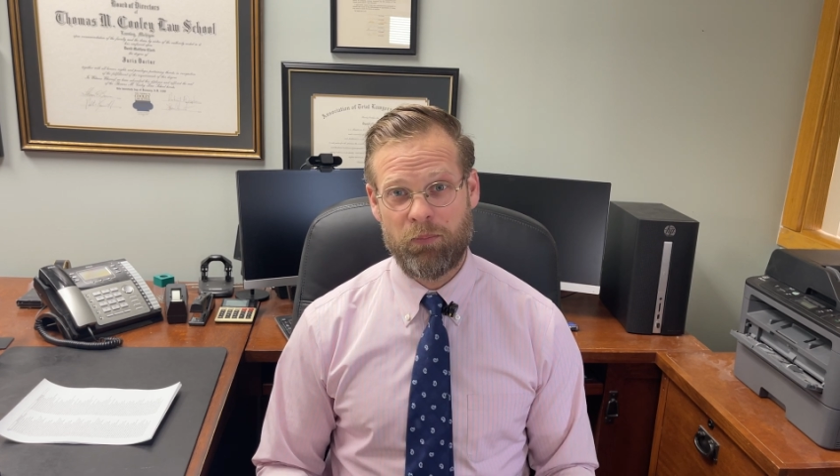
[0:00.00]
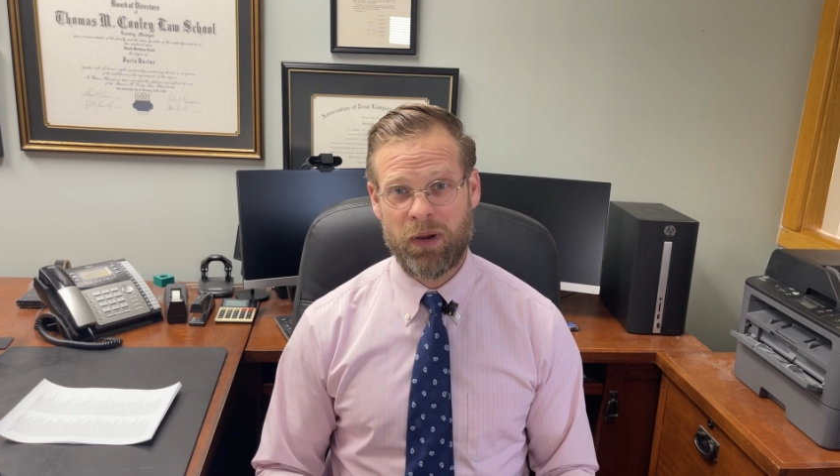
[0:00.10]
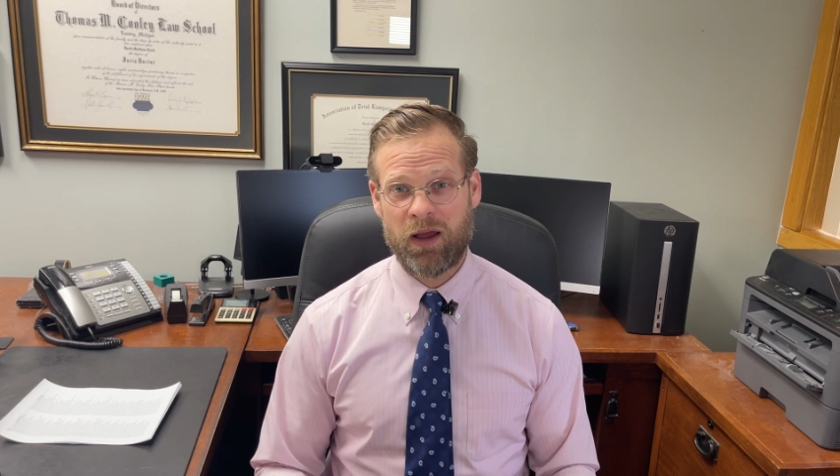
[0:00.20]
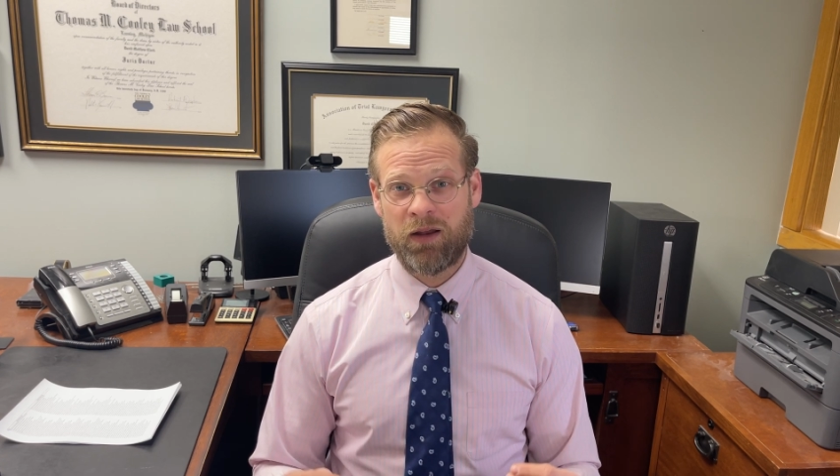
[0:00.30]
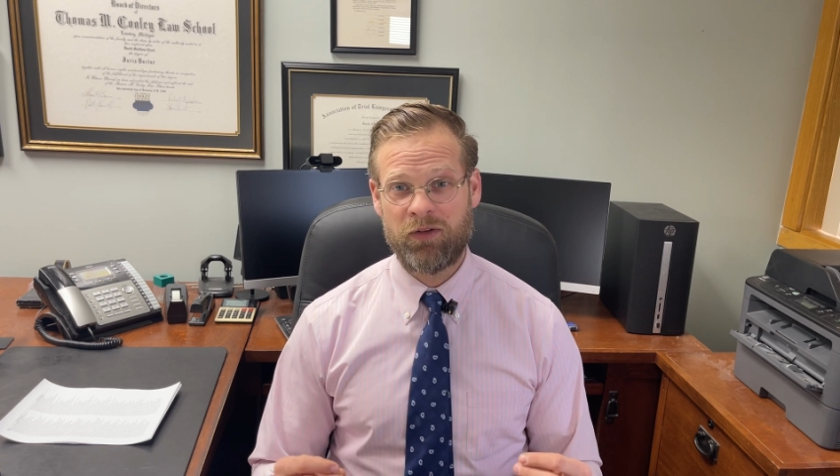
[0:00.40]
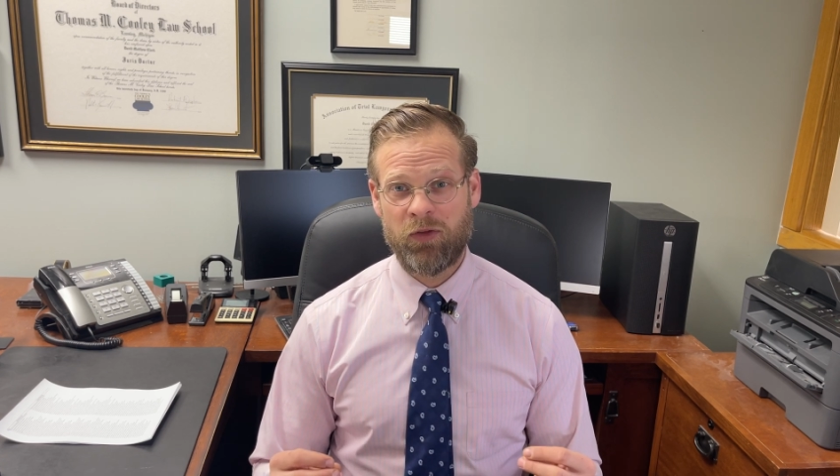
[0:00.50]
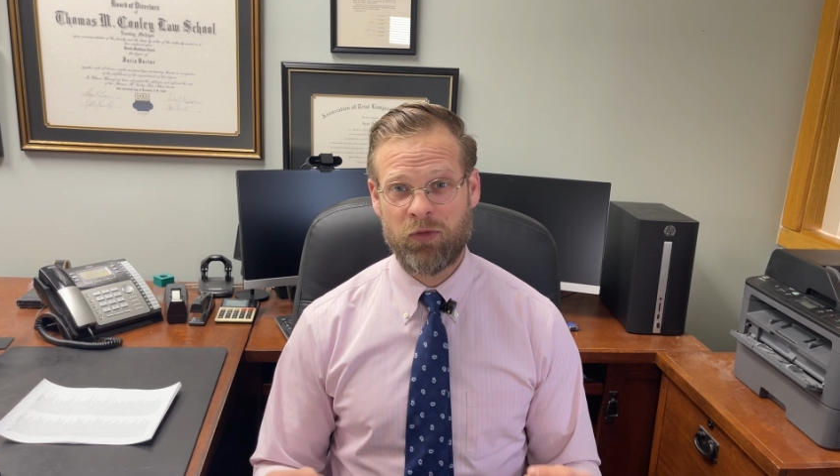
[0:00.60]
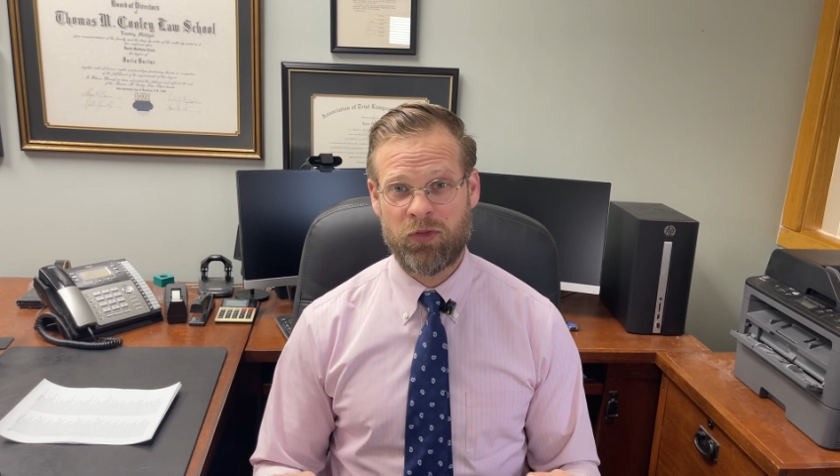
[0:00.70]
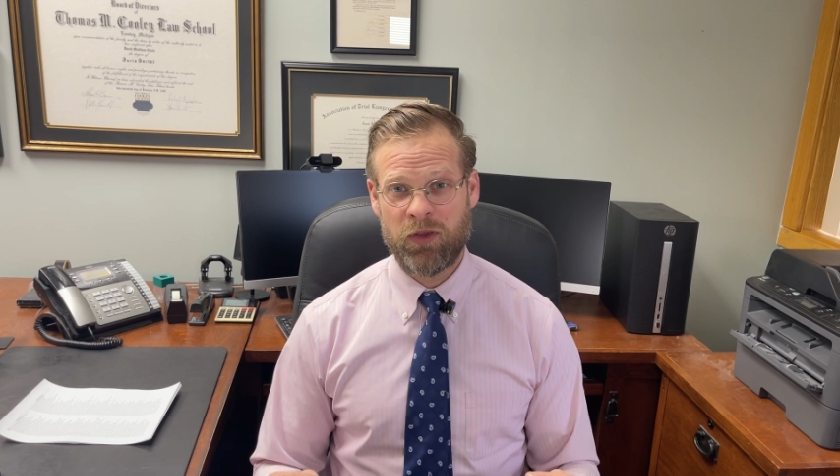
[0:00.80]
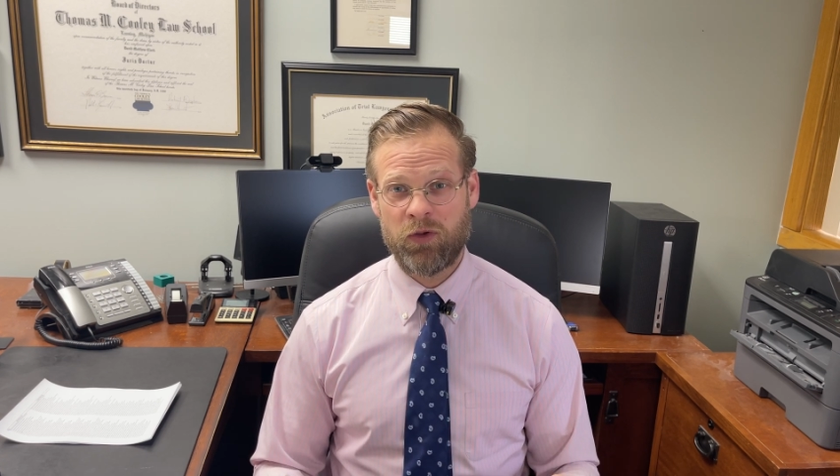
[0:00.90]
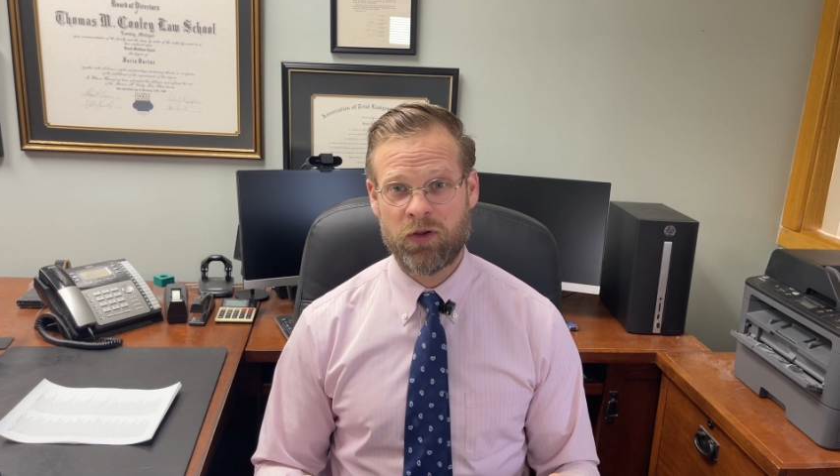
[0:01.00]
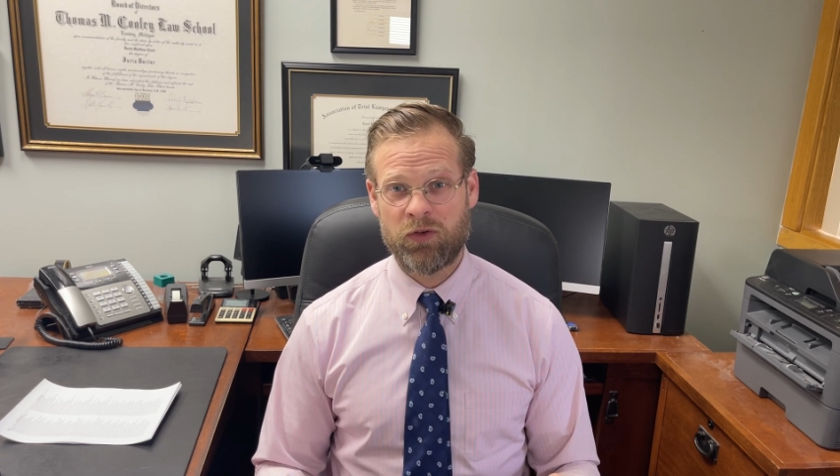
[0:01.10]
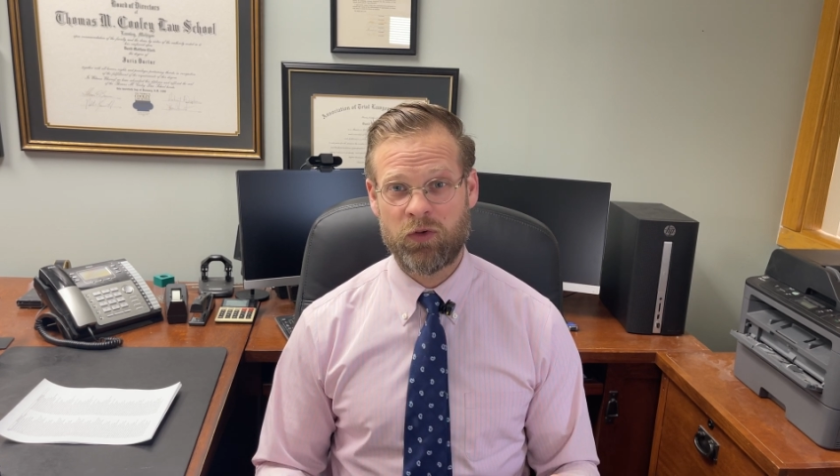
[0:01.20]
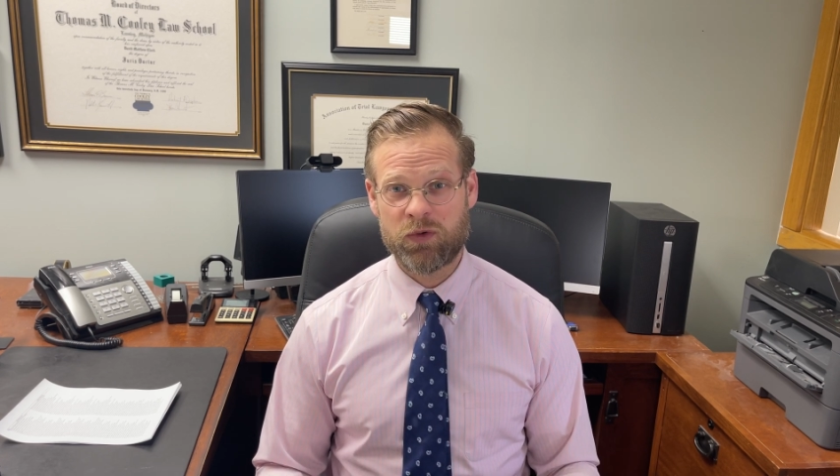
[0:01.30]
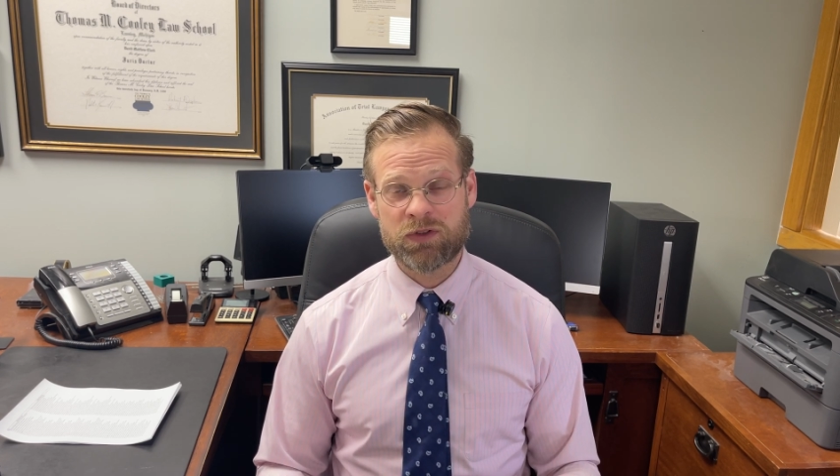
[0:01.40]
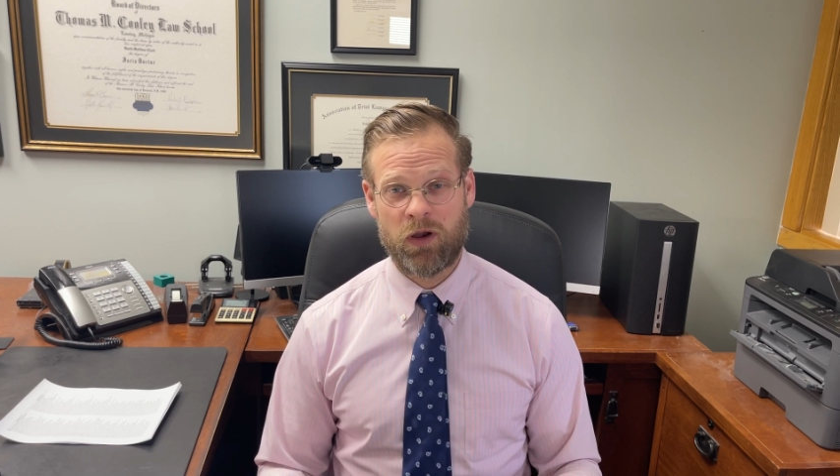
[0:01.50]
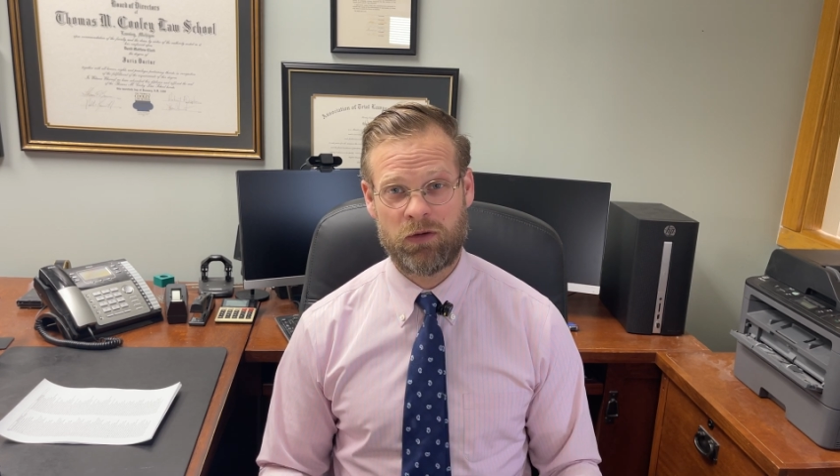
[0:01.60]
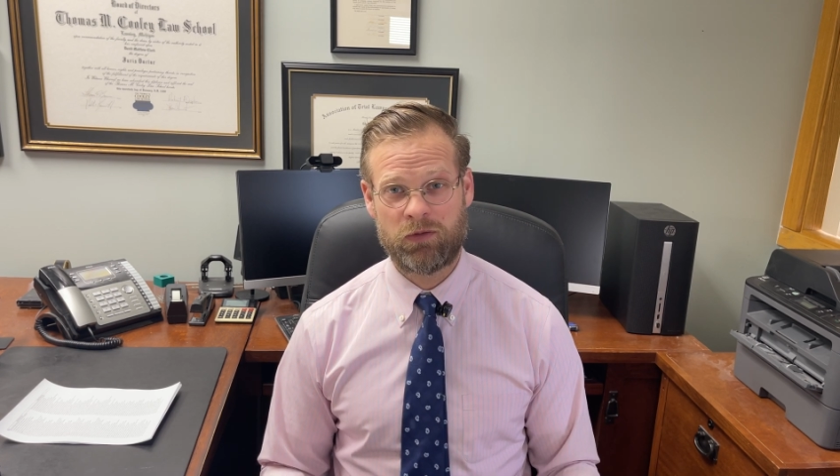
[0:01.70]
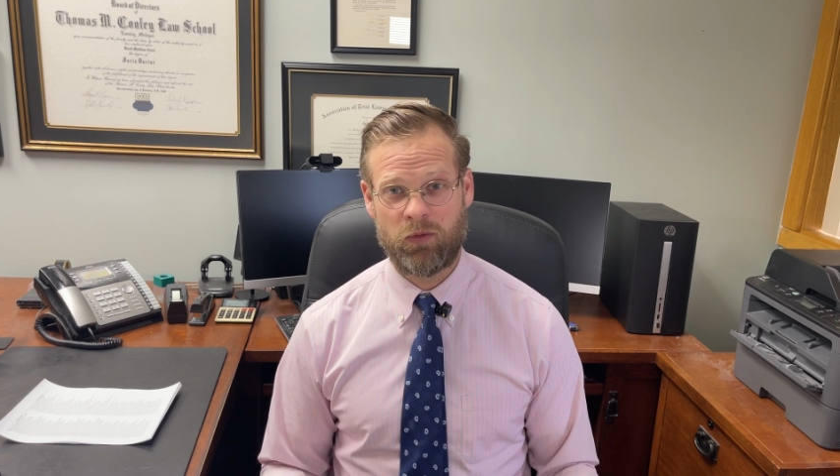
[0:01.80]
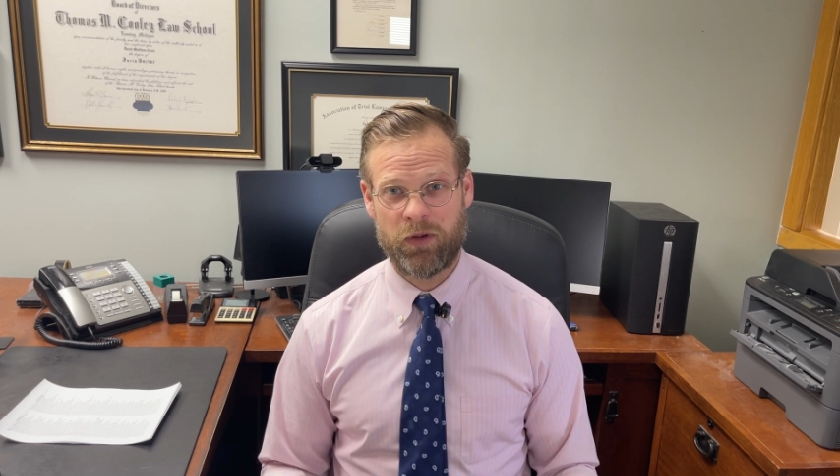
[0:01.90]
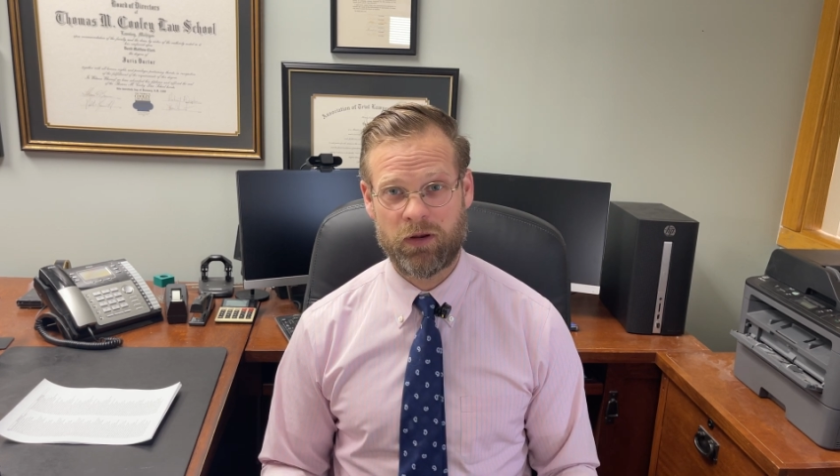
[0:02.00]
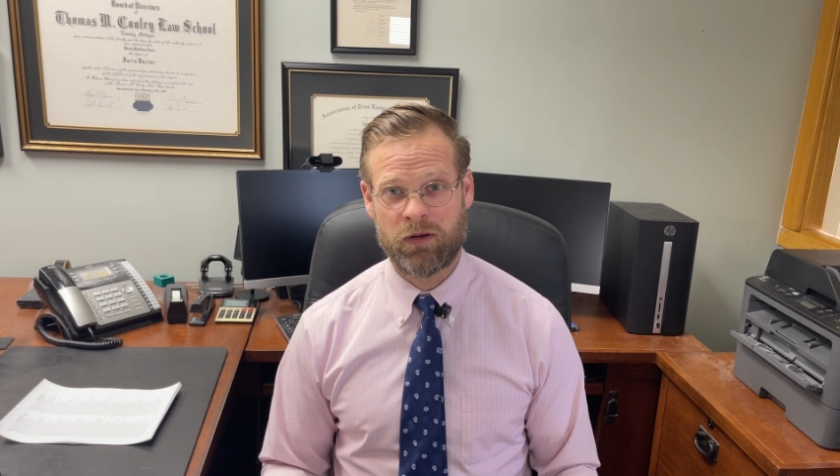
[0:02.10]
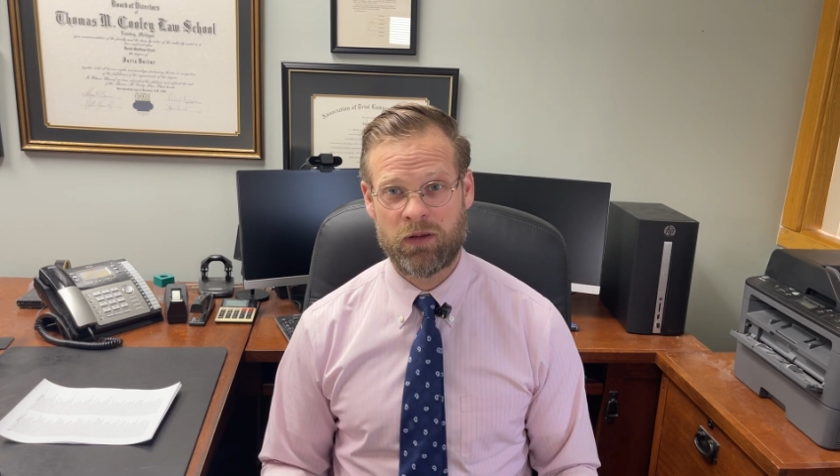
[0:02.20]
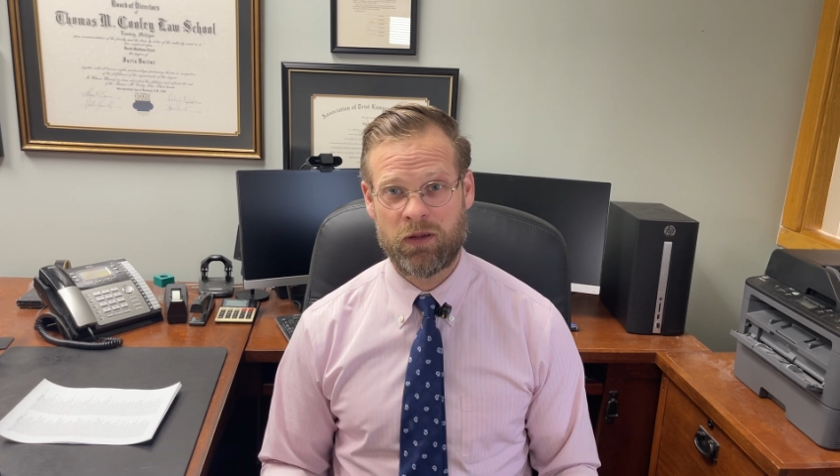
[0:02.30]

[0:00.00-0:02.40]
But another thing you can do is call a lawyer.